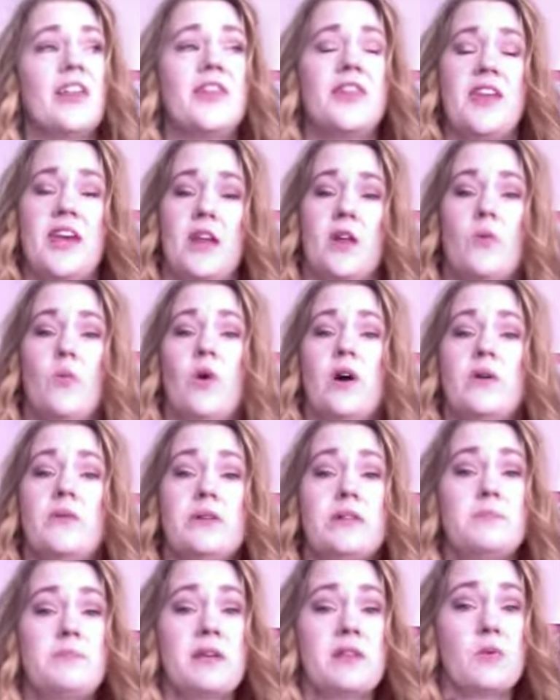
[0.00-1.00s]
that what
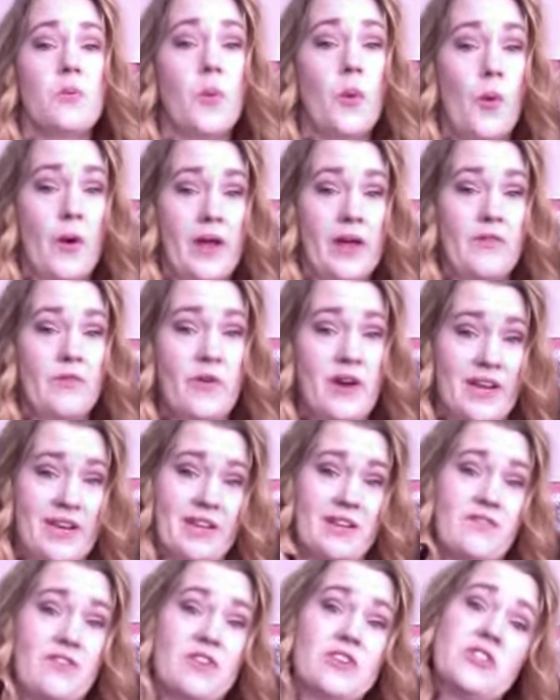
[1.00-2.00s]
would be the point of
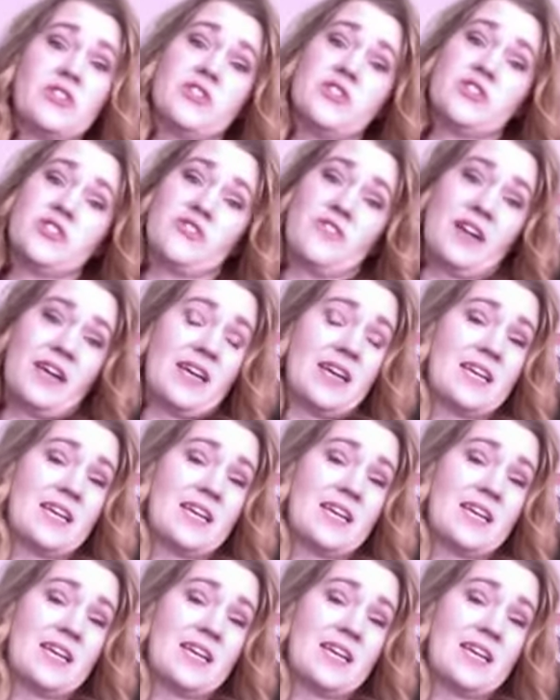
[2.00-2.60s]
waiting for surgery,